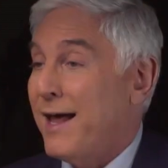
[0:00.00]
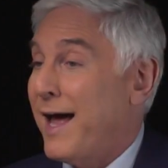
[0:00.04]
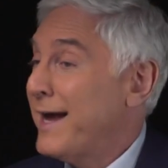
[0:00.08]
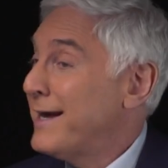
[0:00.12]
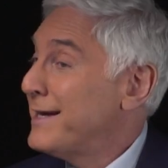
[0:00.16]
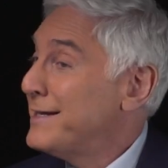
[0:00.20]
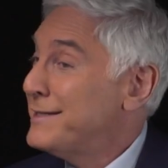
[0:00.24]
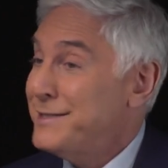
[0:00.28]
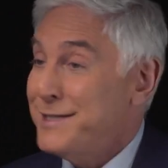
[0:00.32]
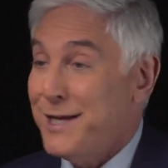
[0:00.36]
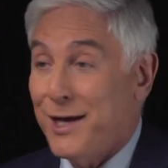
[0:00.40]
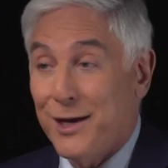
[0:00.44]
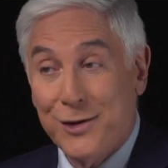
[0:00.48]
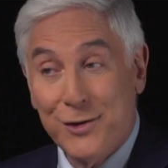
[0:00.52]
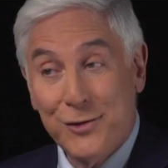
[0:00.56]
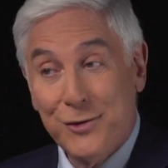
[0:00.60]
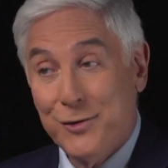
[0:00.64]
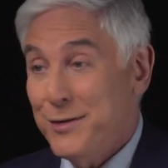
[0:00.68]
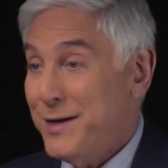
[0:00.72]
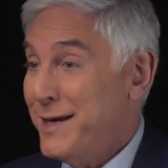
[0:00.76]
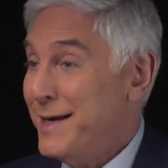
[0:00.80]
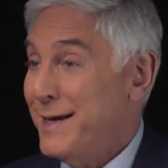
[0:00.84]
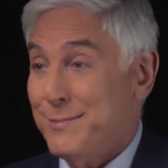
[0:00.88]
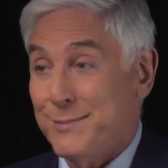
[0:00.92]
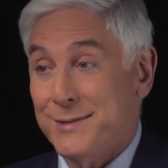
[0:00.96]
I could tell you their
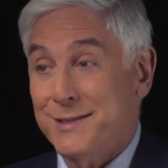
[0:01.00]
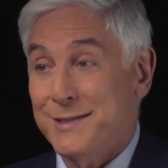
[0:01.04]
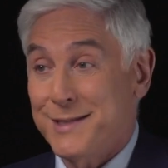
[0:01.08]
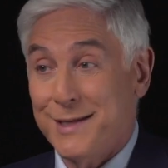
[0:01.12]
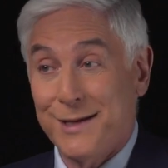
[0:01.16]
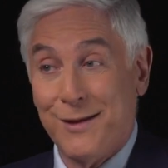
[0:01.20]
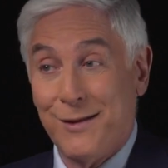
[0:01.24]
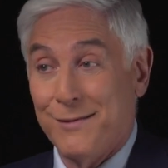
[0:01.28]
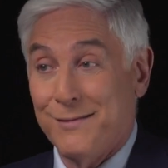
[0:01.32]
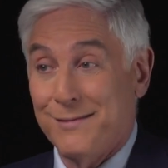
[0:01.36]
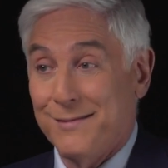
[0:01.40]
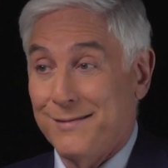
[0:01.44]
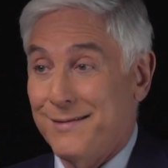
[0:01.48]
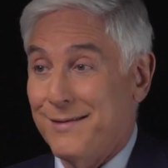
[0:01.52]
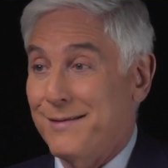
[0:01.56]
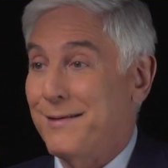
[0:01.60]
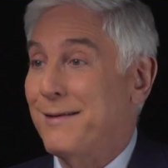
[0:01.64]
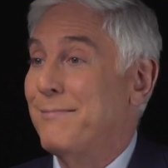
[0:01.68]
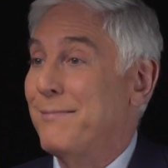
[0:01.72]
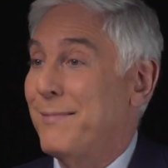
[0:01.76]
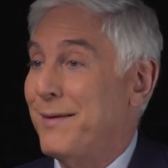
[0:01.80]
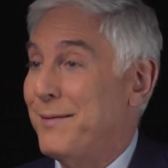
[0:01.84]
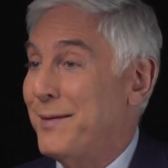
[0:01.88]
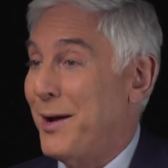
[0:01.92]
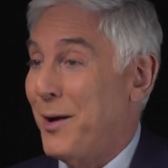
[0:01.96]
names still,
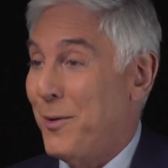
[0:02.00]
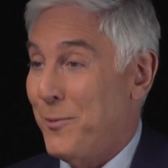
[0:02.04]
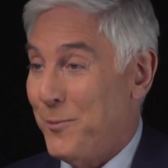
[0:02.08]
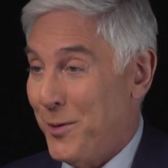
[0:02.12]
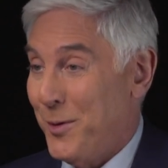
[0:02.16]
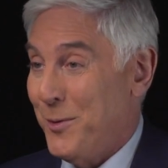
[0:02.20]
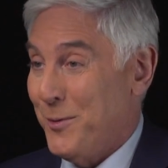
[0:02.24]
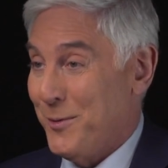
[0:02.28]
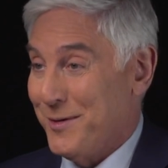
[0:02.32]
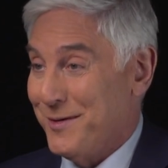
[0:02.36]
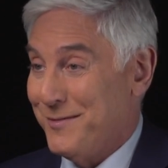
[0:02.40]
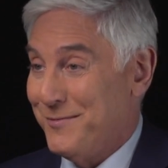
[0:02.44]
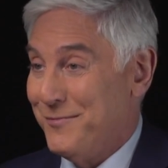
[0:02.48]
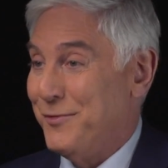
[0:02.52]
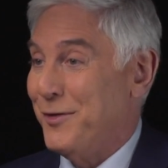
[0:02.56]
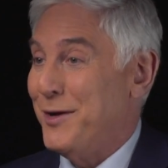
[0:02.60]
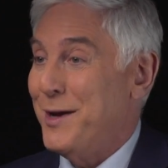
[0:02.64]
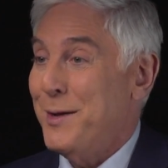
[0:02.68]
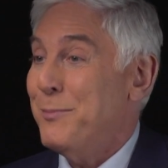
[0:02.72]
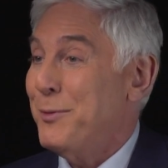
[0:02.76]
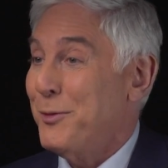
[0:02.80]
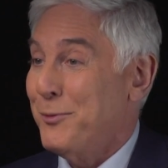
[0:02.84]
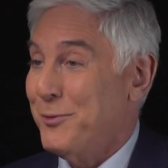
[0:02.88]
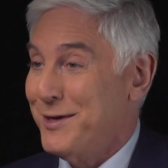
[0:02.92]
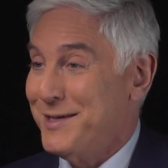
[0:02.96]
and I won't for
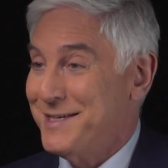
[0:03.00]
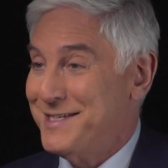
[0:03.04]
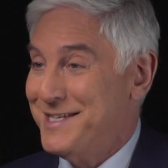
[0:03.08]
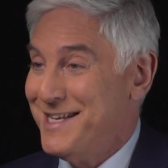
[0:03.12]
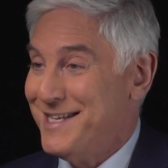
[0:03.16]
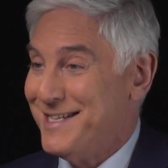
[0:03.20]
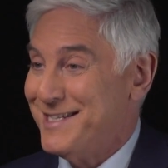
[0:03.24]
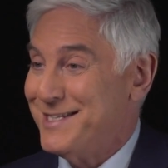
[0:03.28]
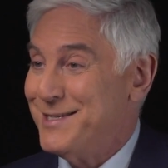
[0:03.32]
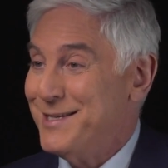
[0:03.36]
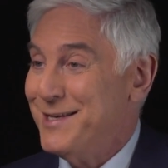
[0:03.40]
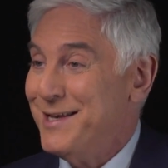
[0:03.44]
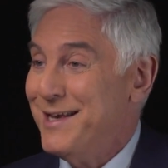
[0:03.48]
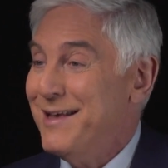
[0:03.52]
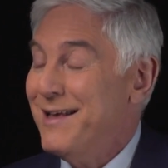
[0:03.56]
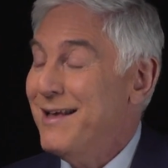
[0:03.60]
HIPAA reasons,